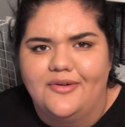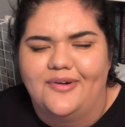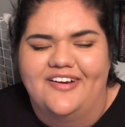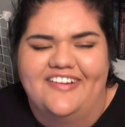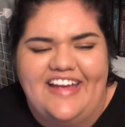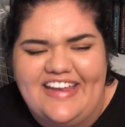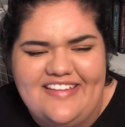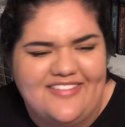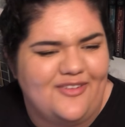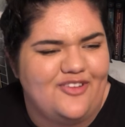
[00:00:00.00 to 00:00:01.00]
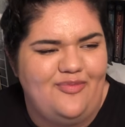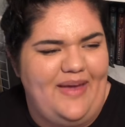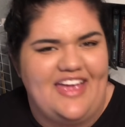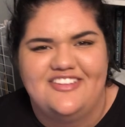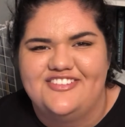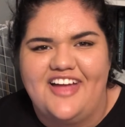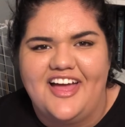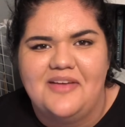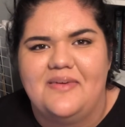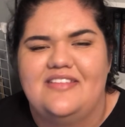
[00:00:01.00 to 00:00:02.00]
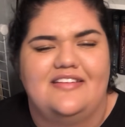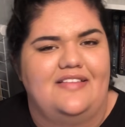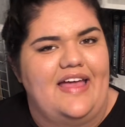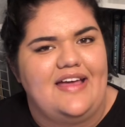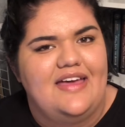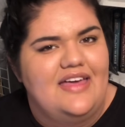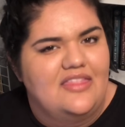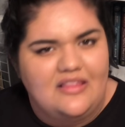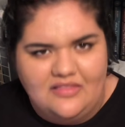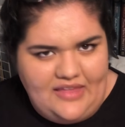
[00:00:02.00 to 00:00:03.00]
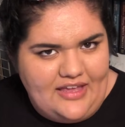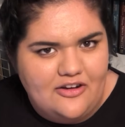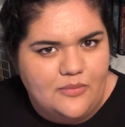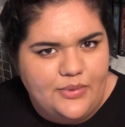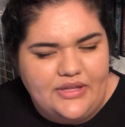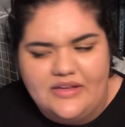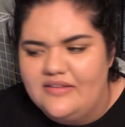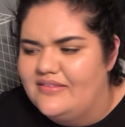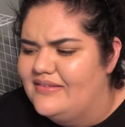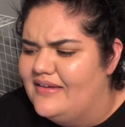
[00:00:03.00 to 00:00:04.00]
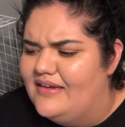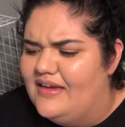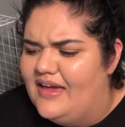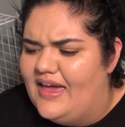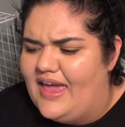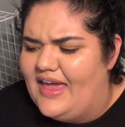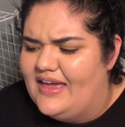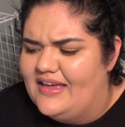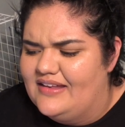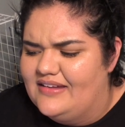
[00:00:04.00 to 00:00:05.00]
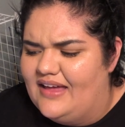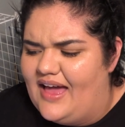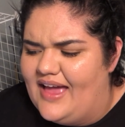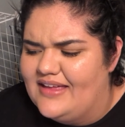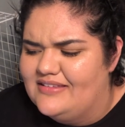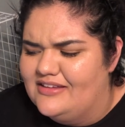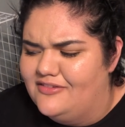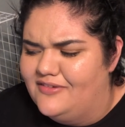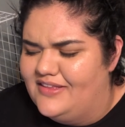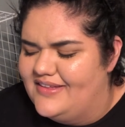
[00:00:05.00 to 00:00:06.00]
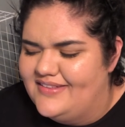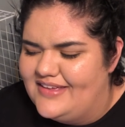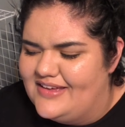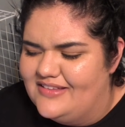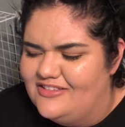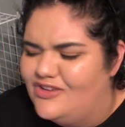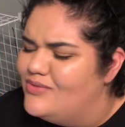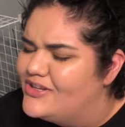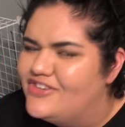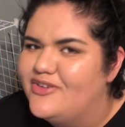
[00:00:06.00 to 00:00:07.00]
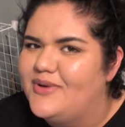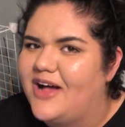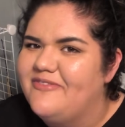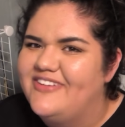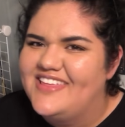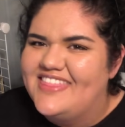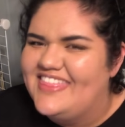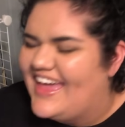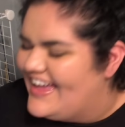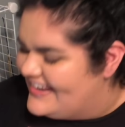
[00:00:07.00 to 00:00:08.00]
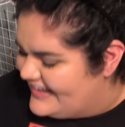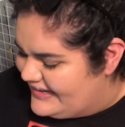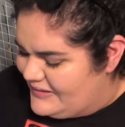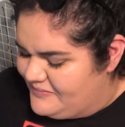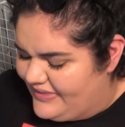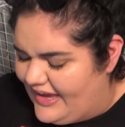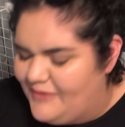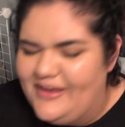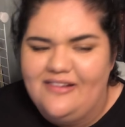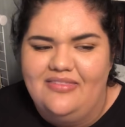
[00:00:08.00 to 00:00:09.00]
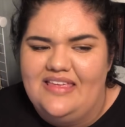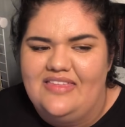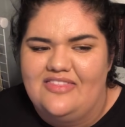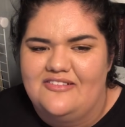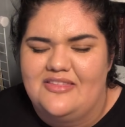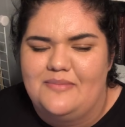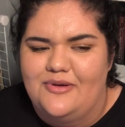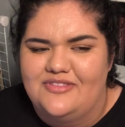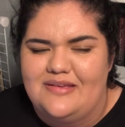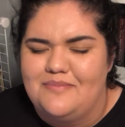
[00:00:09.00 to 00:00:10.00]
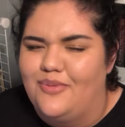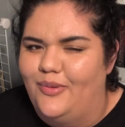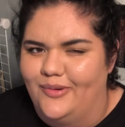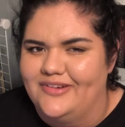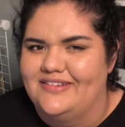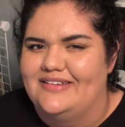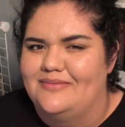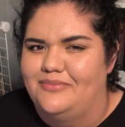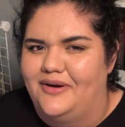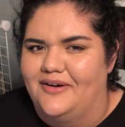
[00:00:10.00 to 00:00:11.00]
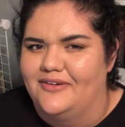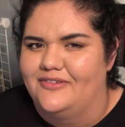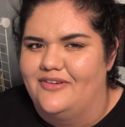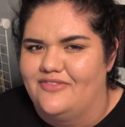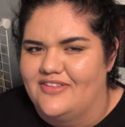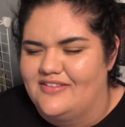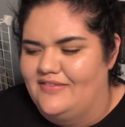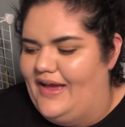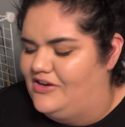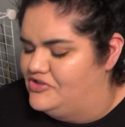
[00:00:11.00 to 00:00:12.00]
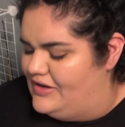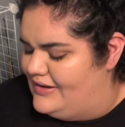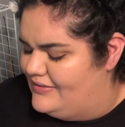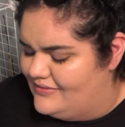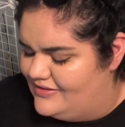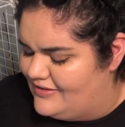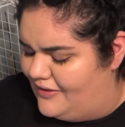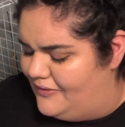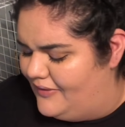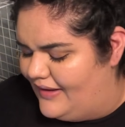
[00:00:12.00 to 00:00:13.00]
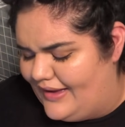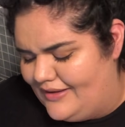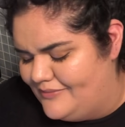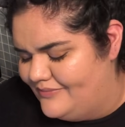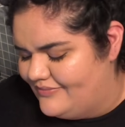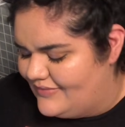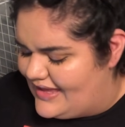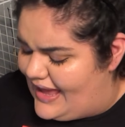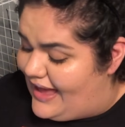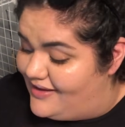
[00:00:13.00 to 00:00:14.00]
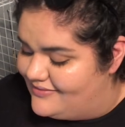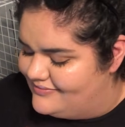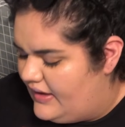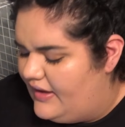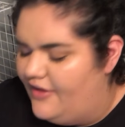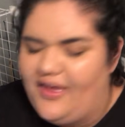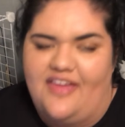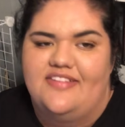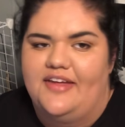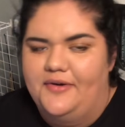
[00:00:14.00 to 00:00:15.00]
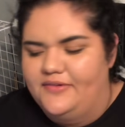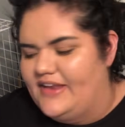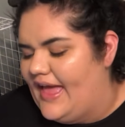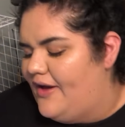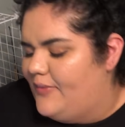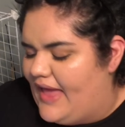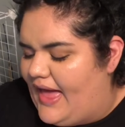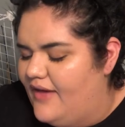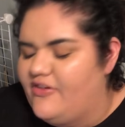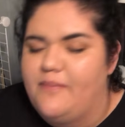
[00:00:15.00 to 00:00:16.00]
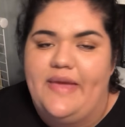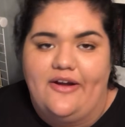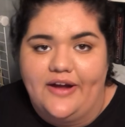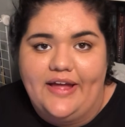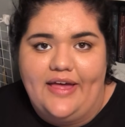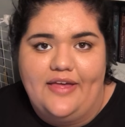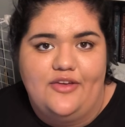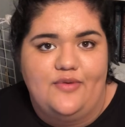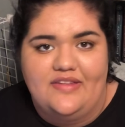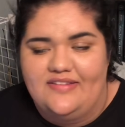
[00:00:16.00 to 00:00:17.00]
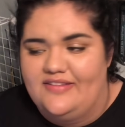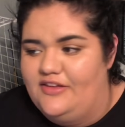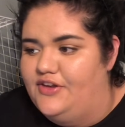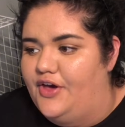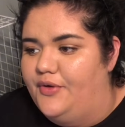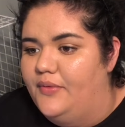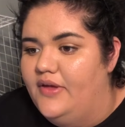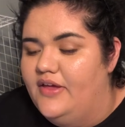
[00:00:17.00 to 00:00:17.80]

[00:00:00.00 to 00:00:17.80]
or any sort of page time until like the later books and I didn't really see too much of a problem with that um, I don't think that they're the most important part of the selection. So, um, yeah. Okay, so now we have America, who is, you know,